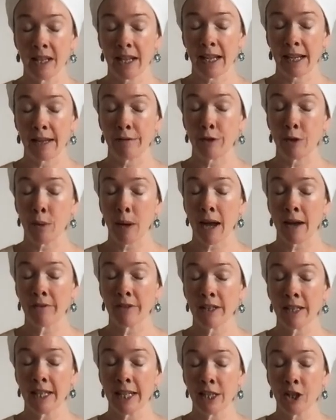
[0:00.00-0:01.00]
if you have
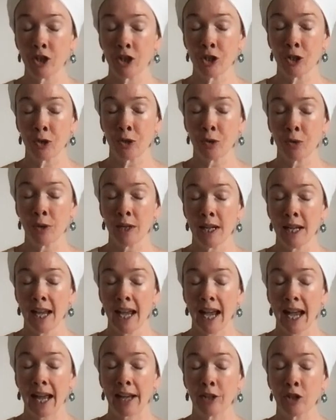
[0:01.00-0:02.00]
an issue
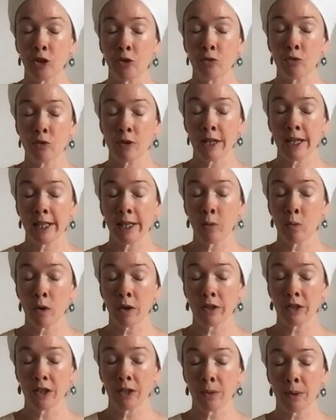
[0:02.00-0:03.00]
and you really
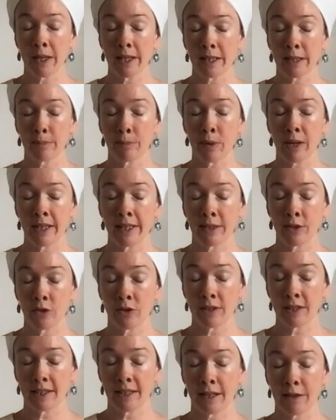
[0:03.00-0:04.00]
want to express
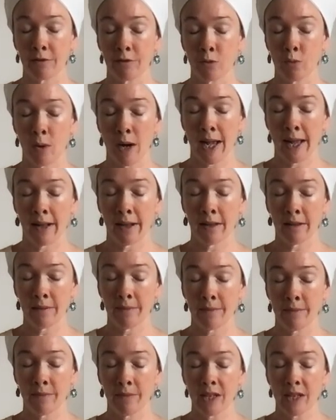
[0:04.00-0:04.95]
yourself well.